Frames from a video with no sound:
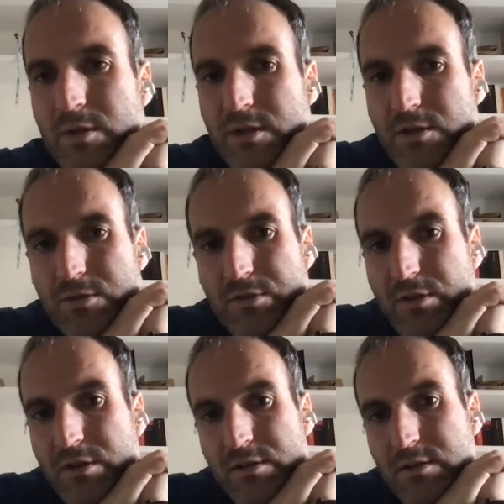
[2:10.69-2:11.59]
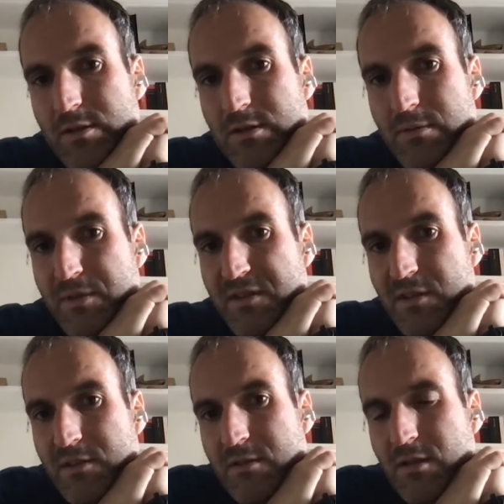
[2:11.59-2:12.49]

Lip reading: When did you start the business,